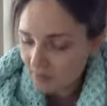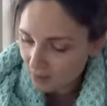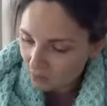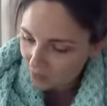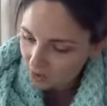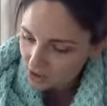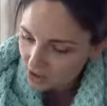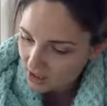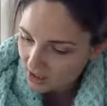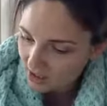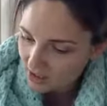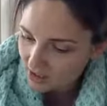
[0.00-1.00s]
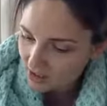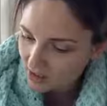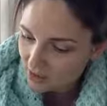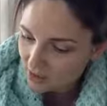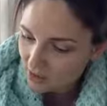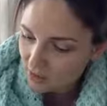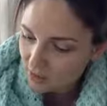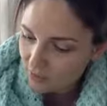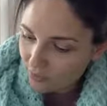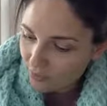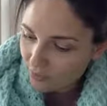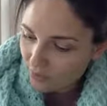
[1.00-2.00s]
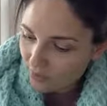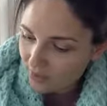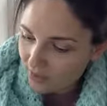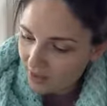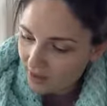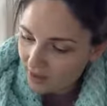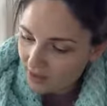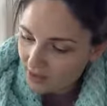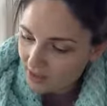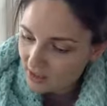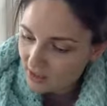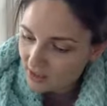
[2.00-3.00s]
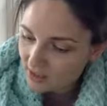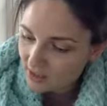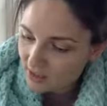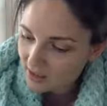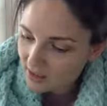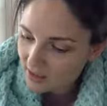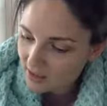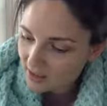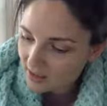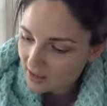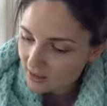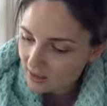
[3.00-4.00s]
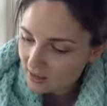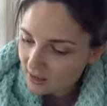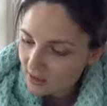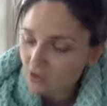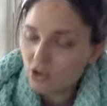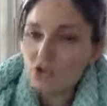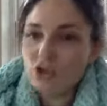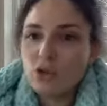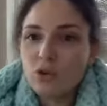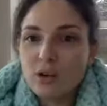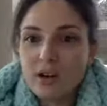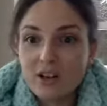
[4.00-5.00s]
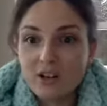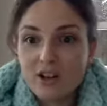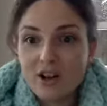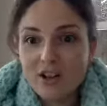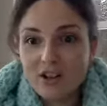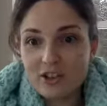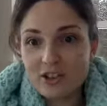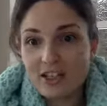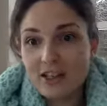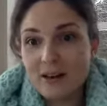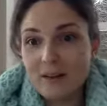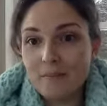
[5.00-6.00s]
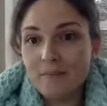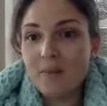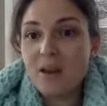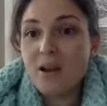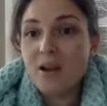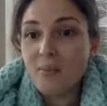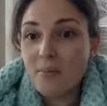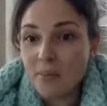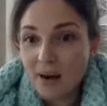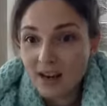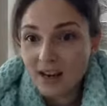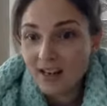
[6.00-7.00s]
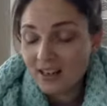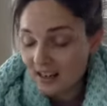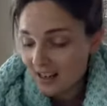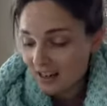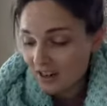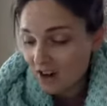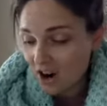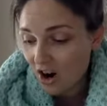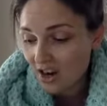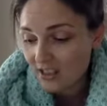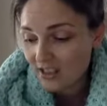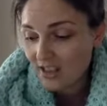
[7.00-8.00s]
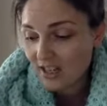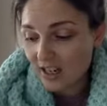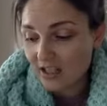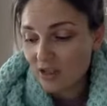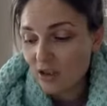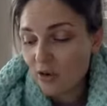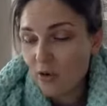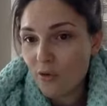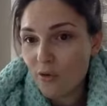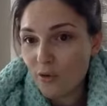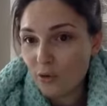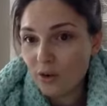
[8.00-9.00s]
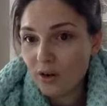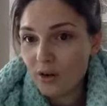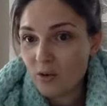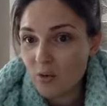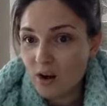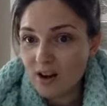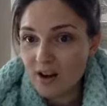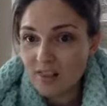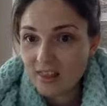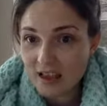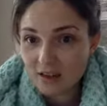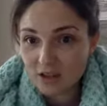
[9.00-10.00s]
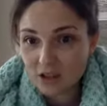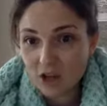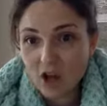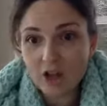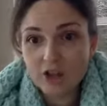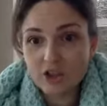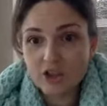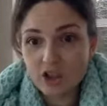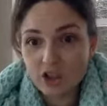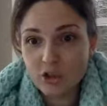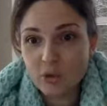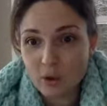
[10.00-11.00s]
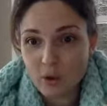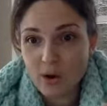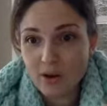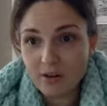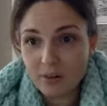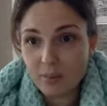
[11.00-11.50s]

which is $4,200 a year. But it cost us $41,000 just to acquire the